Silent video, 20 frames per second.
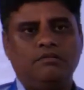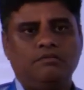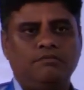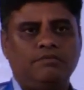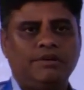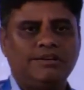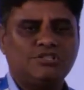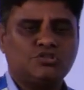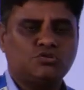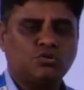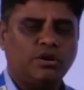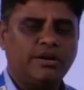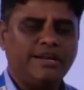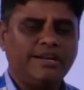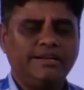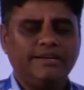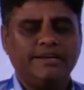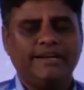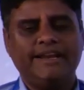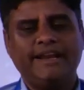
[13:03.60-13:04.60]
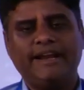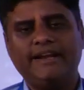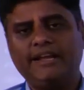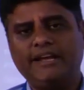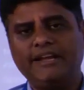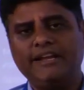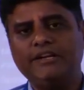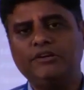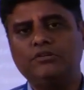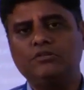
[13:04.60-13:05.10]
When storing the
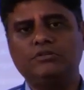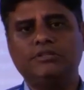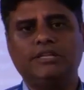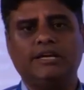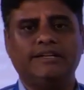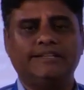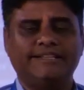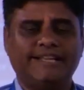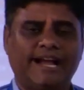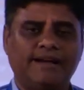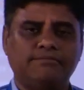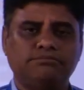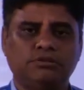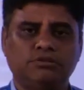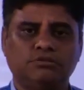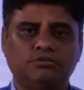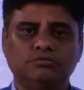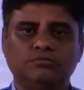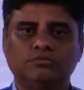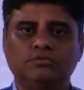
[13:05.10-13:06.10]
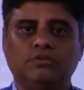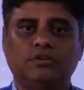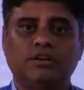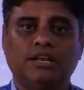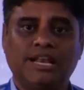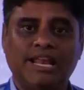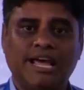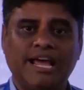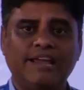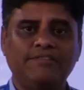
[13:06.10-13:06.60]
data into the Tableau,
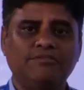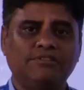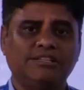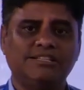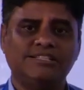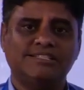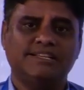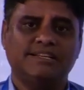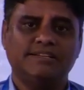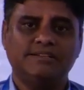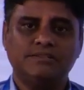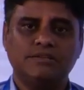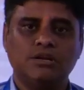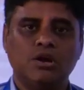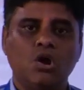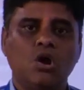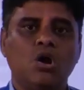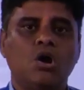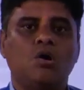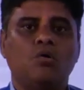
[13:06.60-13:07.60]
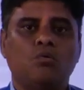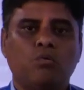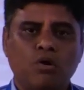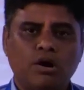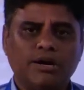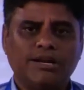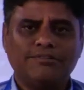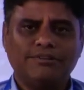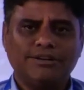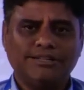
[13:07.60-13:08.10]
live in the sense,
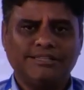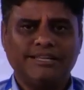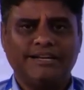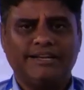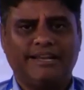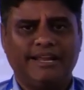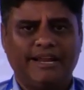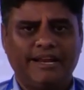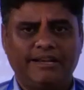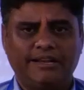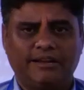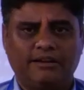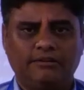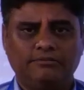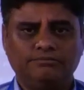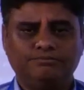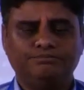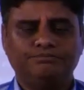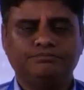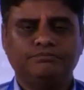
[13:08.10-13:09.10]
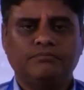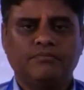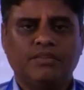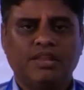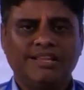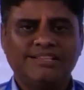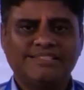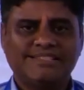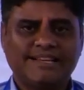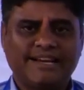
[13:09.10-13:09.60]
whatever the data
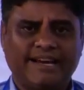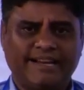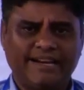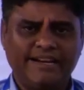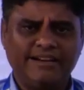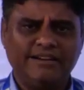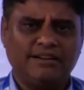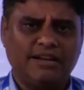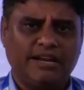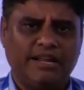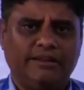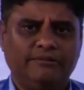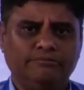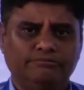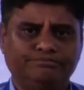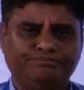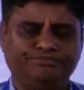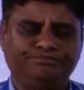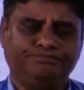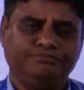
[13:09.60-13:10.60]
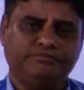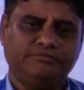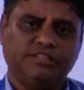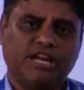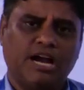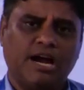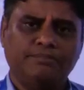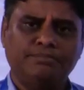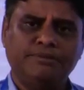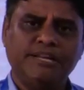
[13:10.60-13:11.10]
is currently
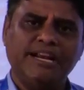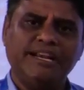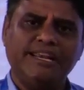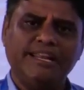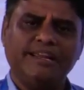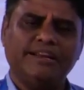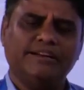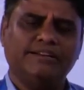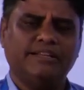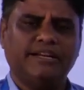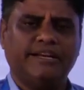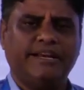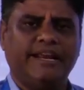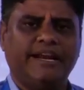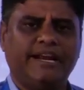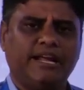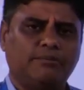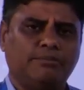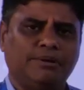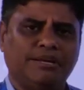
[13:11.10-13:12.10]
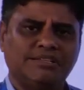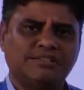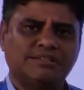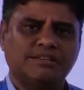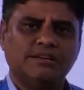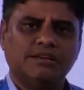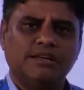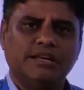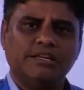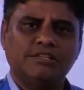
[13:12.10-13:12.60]
updating in the database
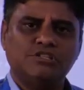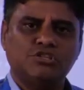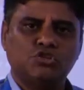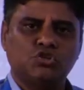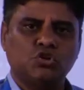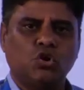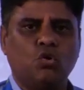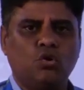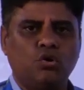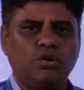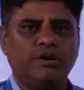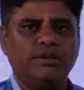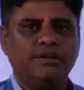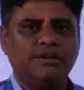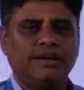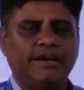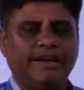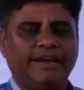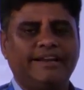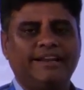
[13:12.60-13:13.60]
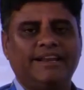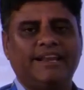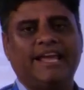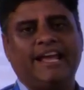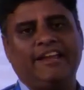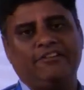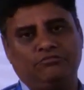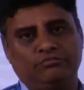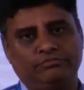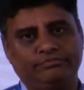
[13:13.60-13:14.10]
is stored in
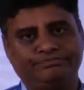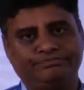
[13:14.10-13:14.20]
live.